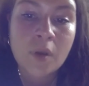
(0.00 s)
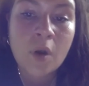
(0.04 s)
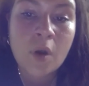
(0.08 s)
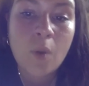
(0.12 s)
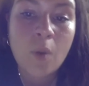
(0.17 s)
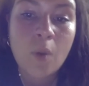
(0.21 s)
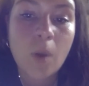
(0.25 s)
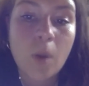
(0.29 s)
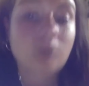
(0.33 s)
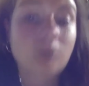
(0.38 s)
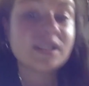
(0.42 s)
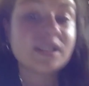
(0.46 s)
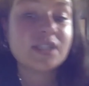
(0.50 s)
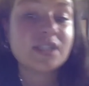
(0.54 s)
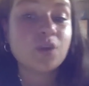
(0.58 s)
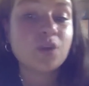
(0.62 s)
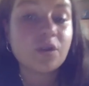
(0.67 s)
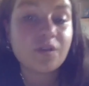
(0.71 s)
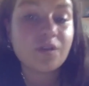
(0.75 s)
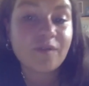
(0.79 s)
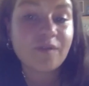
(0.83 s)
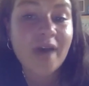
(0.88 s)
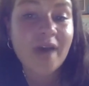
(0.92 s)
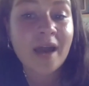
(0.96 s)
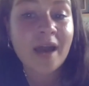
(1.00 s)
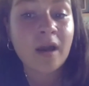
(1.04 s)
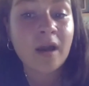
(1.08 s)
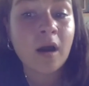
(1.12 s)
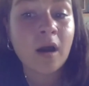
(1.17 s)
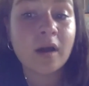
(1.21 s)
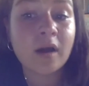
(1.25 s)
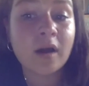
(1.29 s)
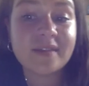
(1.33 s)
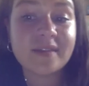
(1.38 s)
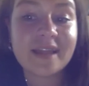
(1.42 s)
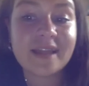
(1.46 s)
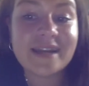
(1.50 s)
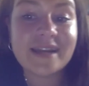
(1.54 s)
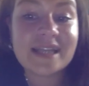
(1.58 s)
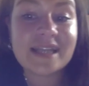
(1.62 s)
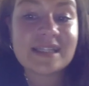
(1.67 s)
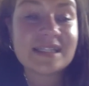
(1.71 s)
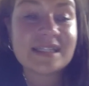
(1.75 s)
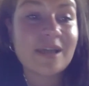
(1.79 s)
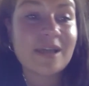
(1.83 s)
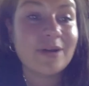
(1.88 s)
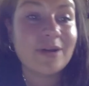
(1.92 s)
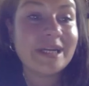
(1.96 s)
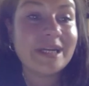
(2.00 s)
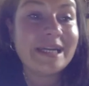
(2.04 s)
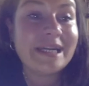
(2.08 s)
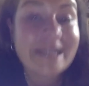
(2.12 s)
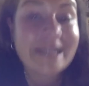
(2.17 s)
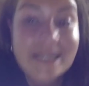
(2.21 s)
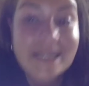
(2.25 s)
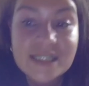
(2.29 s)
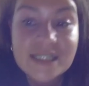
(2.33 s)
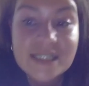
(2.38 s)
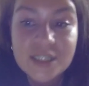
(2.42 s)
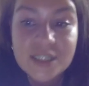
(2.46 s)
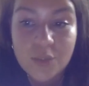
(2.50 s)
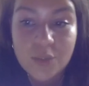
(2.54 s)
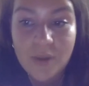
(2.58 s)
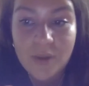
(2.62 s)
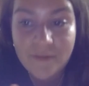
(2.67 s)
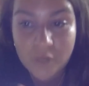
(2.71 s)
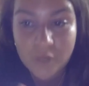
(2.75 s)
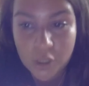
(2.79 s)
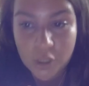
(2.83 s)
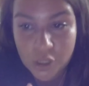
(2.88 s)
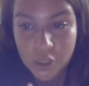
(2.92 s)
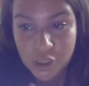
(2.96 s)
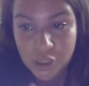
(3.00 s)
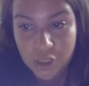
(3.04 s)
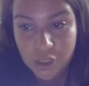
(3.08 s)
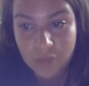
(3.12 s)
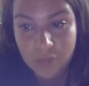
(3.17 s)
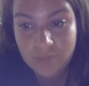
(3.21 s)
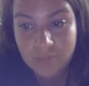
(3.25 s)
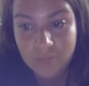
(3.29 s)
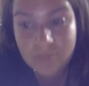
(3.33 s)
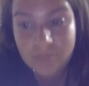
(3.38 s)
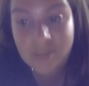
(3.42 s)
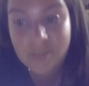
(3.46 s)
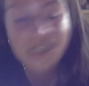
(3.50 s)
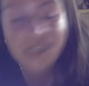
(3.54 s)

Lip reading: Whilst it's not the vanguard that necessarily leads the revolution,